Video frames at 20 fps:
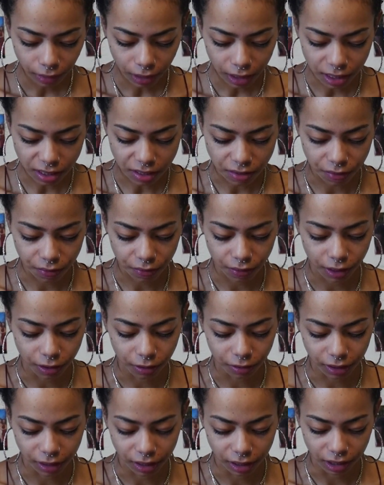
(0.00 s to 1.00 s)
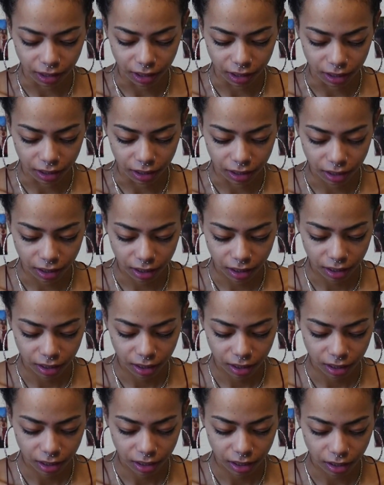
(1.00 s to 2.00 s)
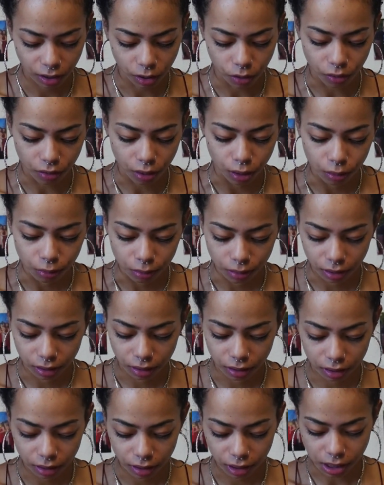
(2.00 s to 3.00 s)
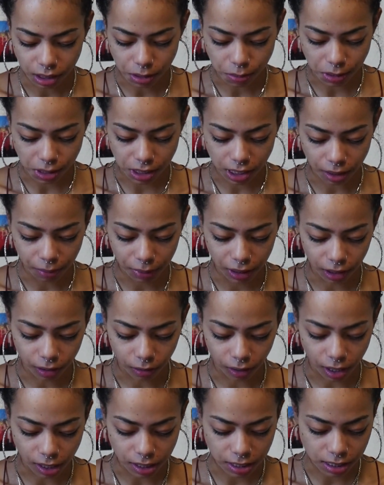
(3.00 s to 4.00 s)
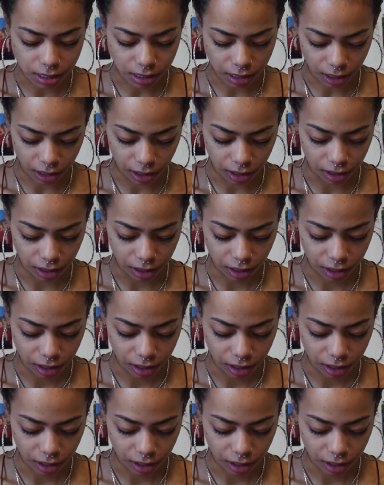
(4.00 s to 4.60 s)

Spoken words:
is very grown, is what's coming across here.